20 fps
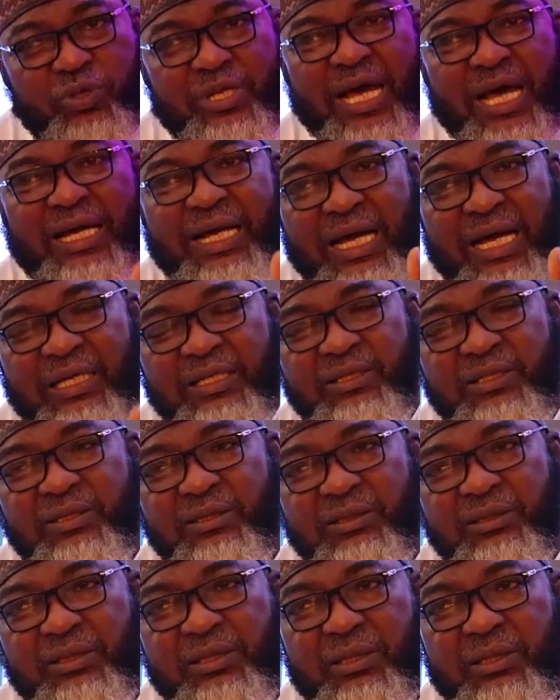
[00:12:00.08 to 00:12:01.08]
that
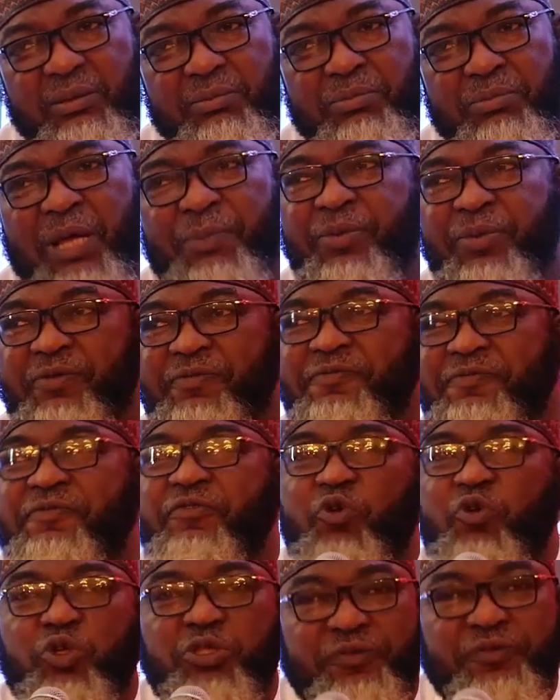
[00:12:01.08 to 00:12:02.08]
can maybe
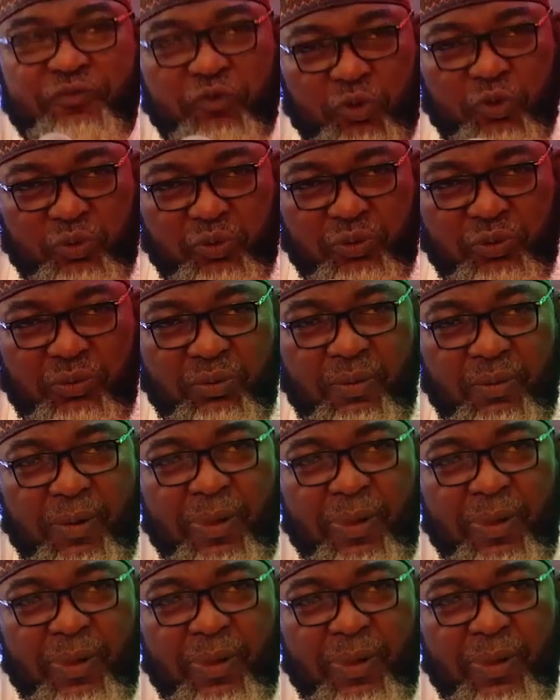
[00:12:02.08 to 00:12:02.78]
front for you